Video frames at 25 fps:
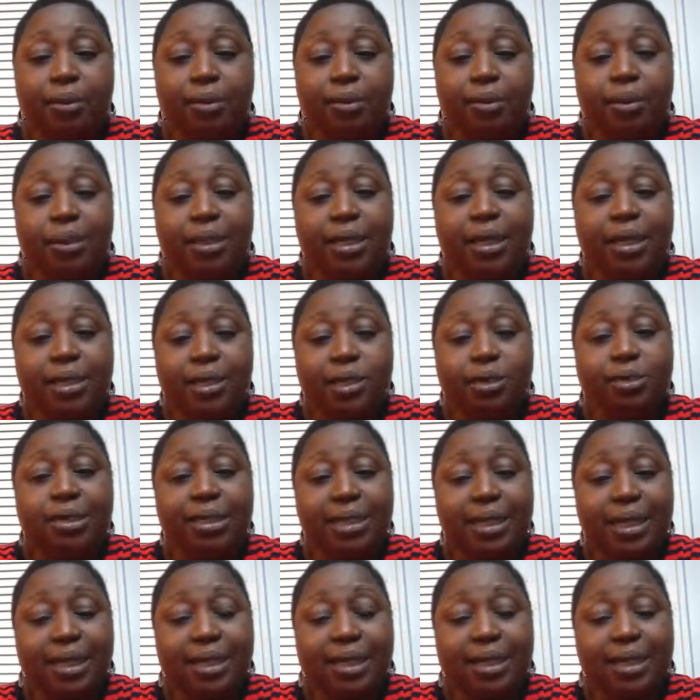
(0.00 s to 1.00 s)
what he
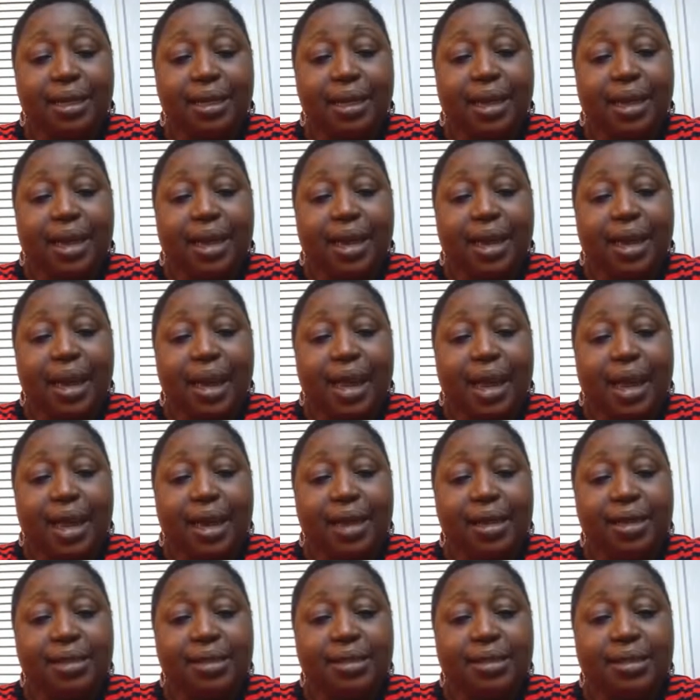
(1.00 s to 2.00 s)
looks like.
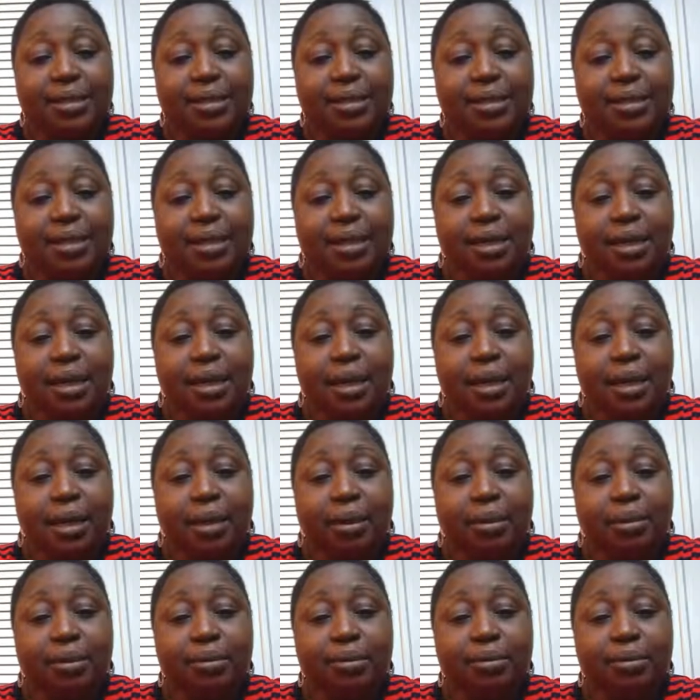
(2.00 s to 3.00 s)
And
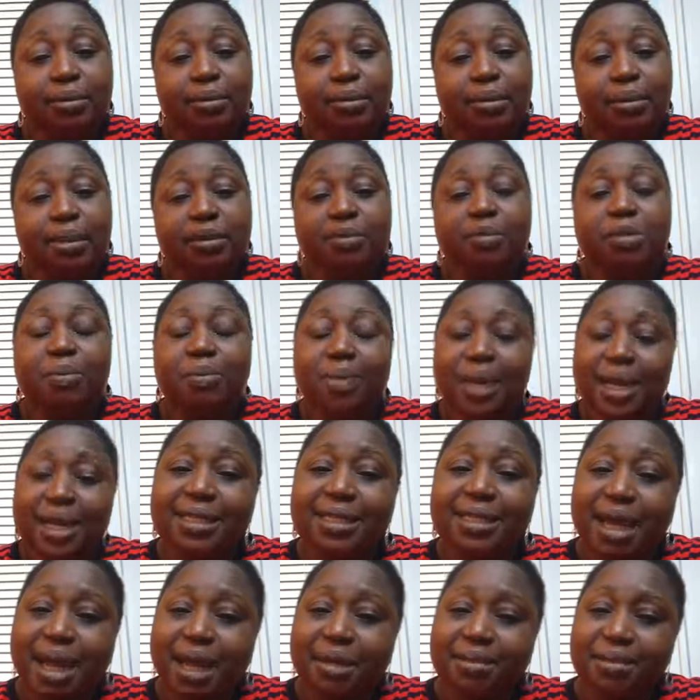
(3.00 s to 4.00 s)
there have been
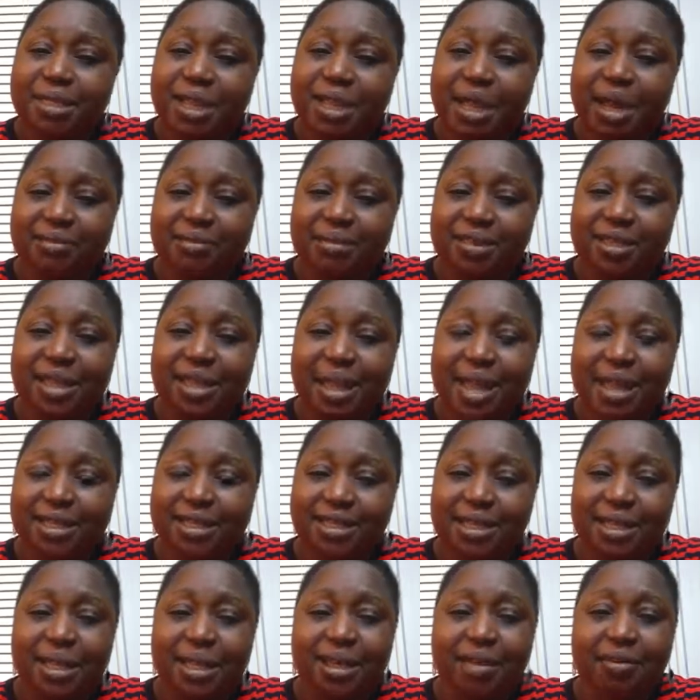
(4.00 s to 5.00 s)
times after
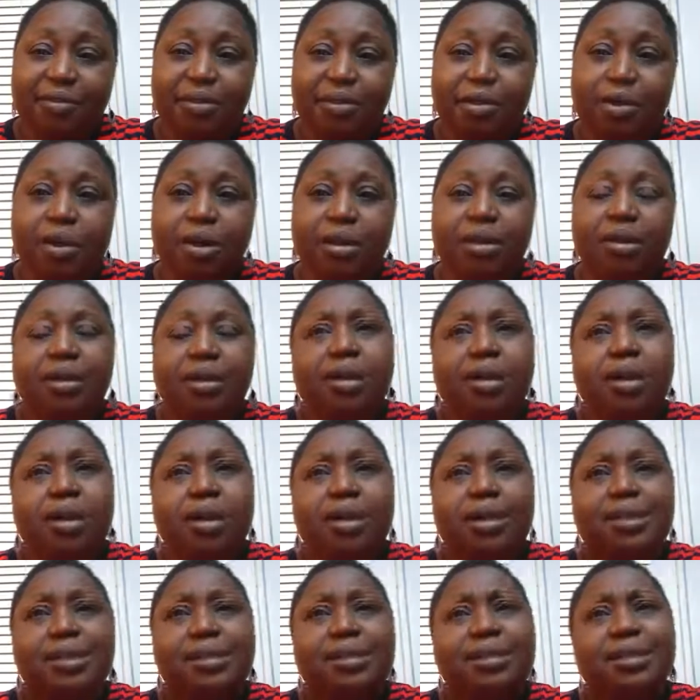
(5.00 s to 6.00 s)
that date I've thought,
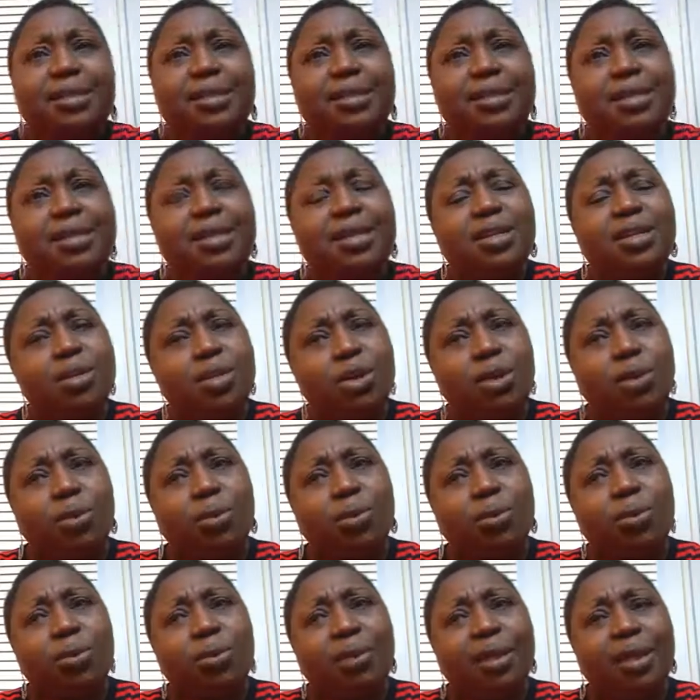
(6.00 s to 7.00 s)
did he
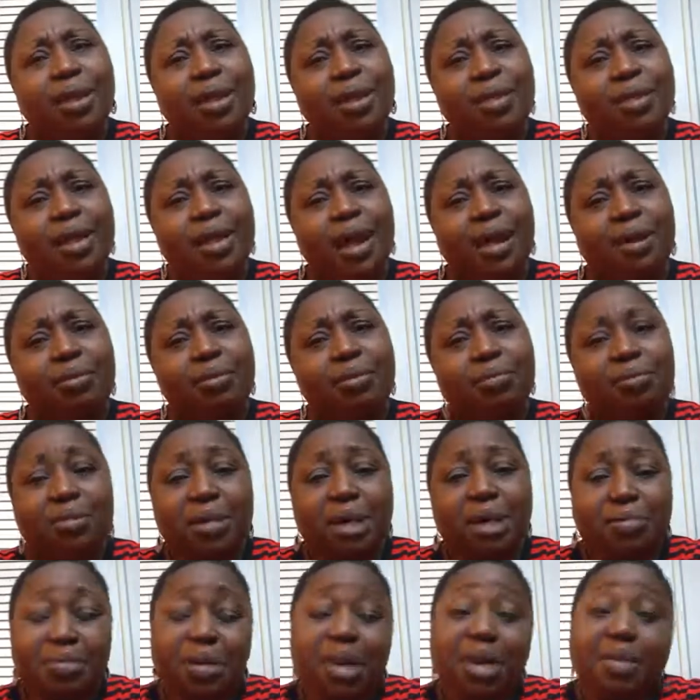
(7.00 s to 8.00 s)
know that
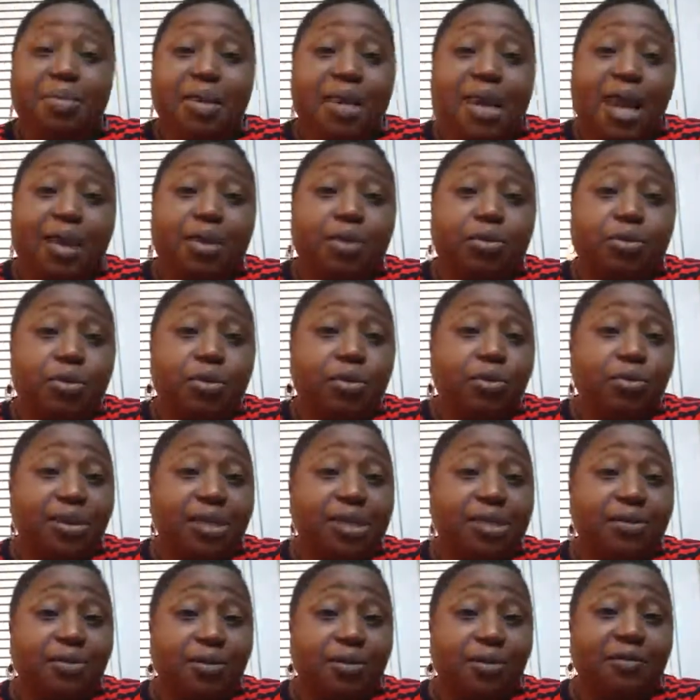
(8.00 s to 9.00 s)
maybe, I don't know
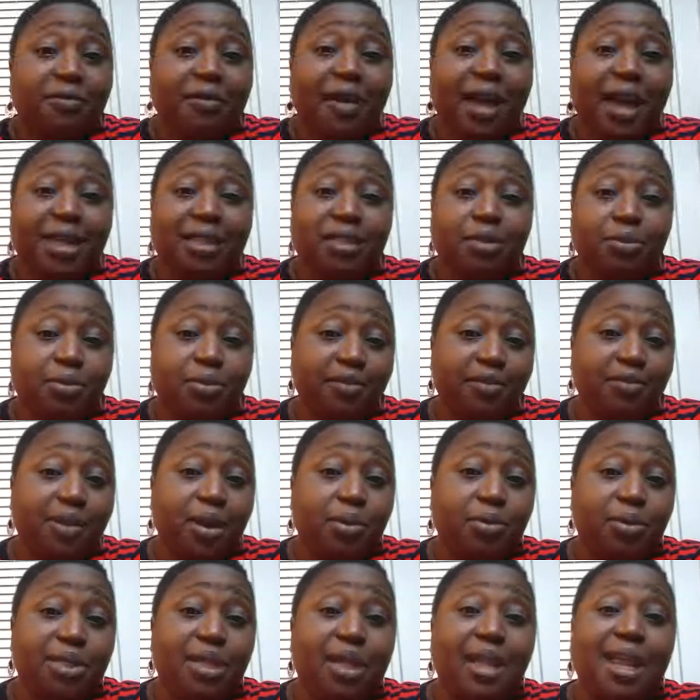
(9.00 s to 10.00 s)
this for a fact, if
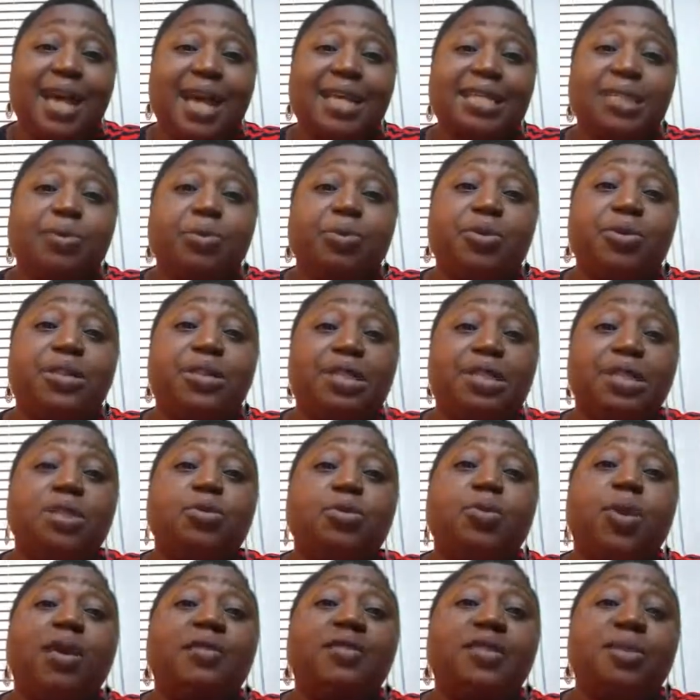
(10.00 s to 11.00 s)
I was the last person
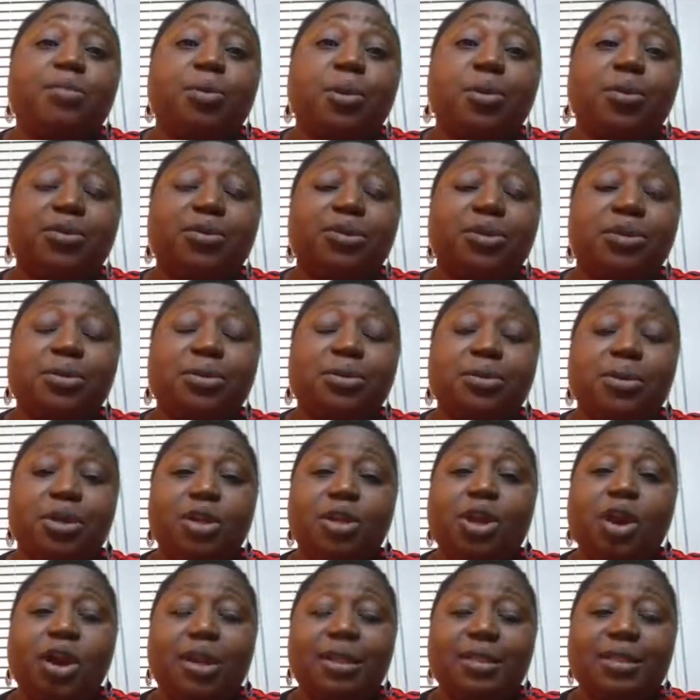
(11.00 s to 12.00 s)
his wife spoke to or
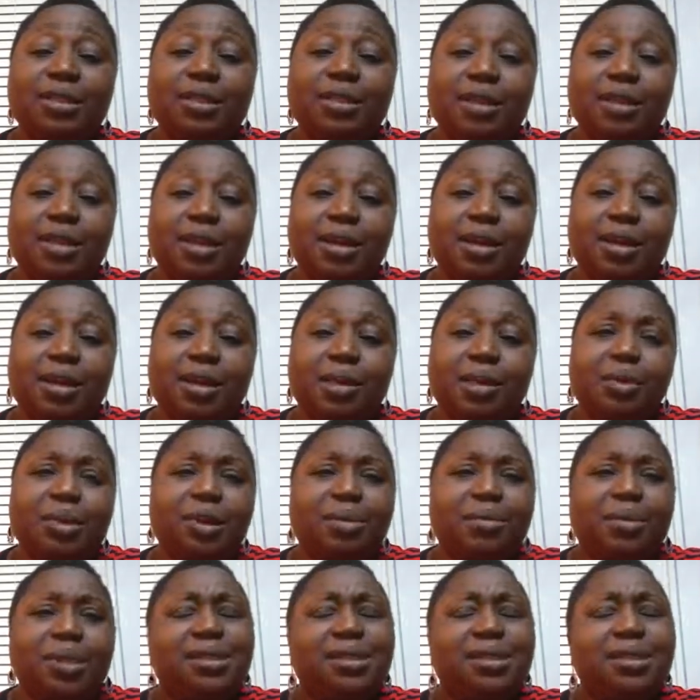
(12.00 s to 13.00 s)
not. But
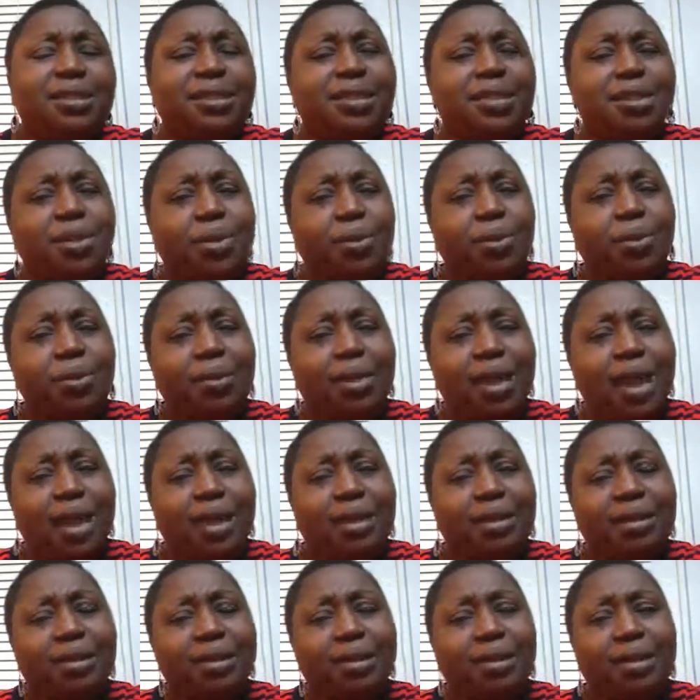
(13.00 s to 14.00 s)
I'm like, did he know
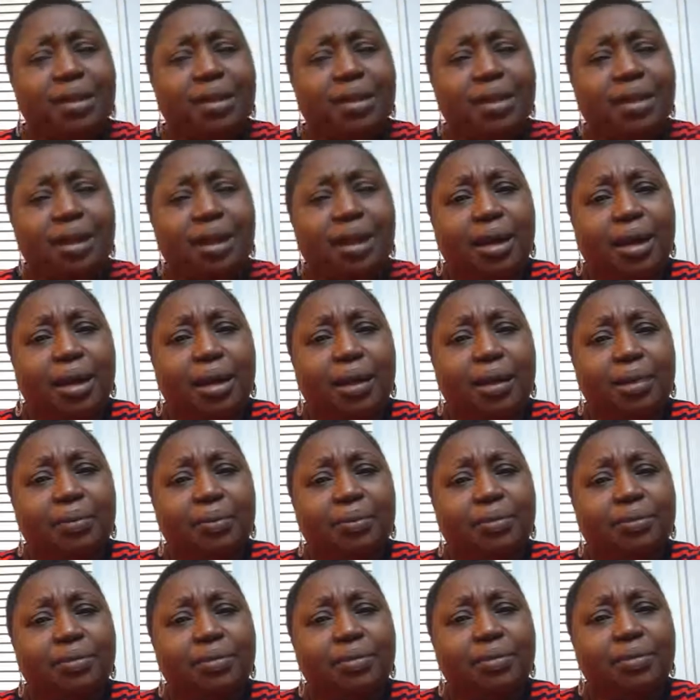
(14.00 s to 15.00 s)
that?
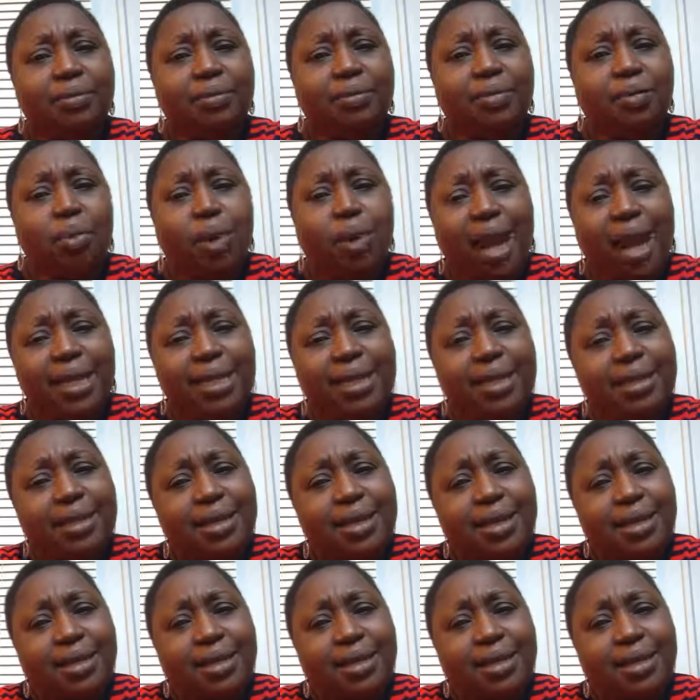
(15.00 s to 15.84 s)
Why did